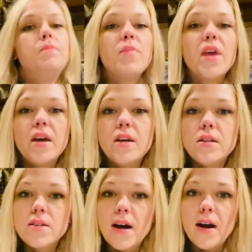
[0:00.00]

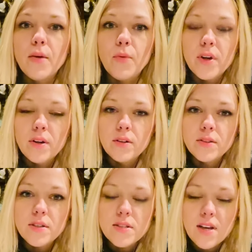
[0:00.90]
And I will
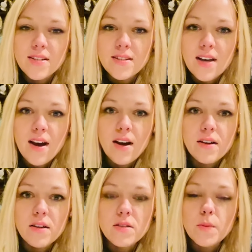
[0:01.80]
discuss that,
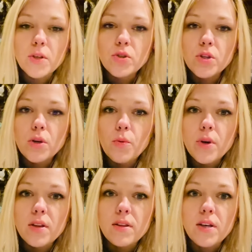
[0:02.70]
especially
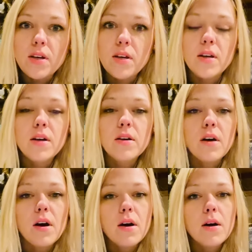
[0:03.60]
with the
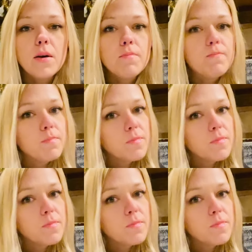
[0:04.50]
um,